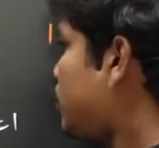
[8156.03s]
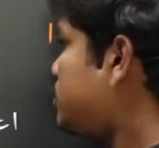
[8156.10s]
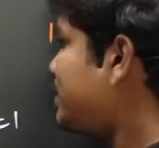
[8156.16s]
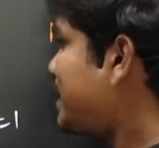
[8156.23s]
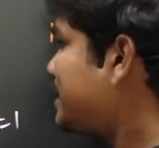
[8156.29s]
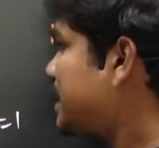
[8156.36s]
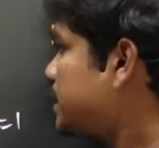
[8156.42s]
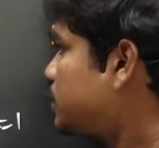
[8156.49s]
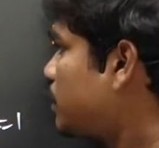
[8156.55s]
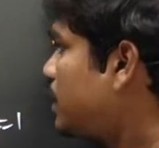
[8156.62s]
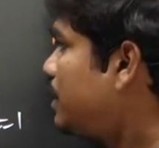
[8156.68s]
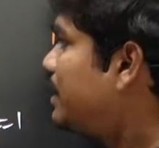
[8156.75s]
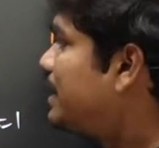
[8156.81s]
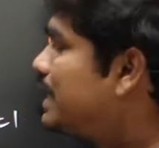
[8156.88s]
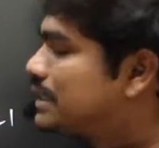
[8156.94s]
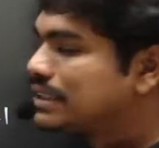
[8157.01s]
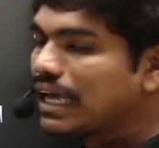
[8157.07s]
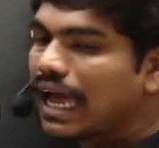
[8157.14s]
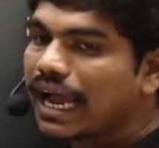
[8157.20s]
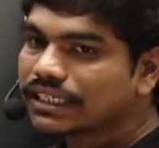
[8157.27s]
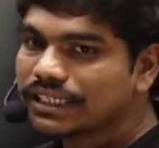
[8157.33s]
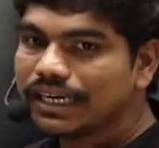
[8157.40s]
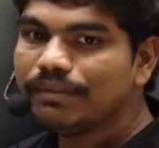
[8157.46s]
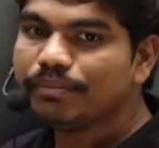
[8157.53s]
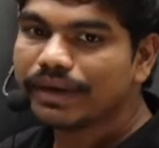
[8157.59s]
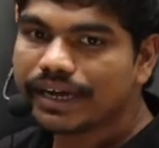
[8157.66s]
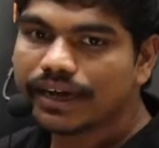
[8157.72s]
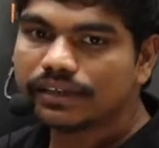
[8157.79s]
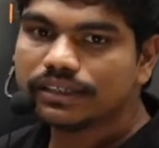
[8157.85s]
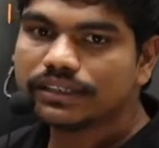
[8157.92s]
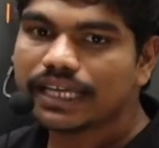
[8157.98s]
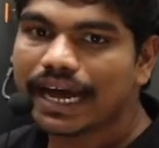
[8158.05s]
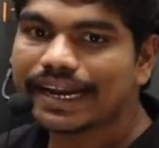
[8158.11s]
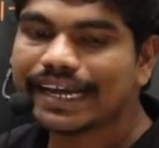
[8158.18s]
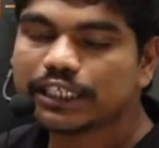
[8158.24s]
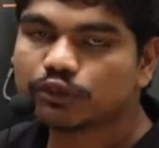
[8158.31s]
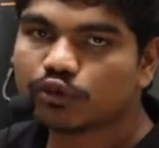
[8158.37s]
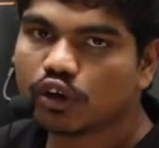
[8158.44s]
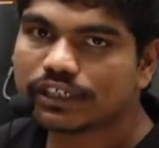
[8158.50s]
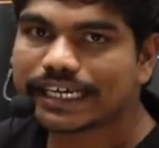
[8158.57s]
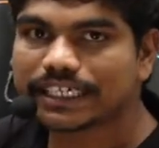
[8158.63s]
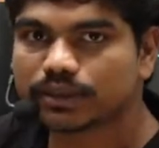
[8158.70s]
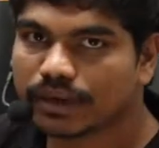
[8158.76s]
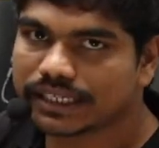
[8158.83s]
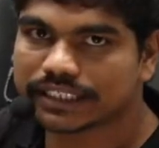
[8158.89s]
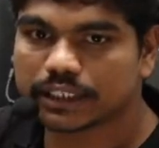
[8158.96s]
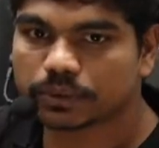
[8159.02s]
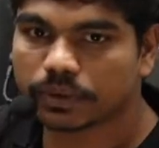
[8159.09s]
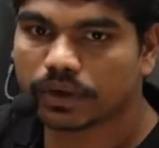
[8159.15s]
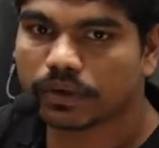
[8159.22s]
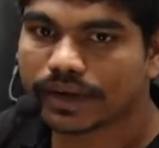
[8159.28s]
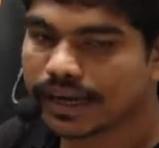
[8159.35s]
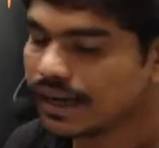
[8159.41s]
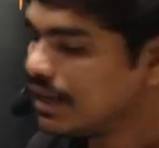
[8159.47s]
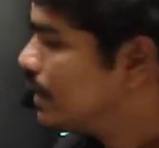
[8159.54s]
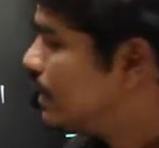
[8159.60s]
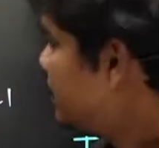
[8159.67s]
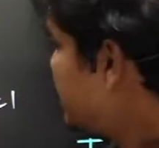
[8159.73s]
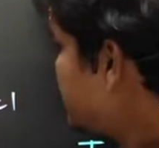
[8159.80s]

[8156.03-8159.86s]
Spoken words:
minus H1 is actually bigger than H4 dash minus H1. Okay, this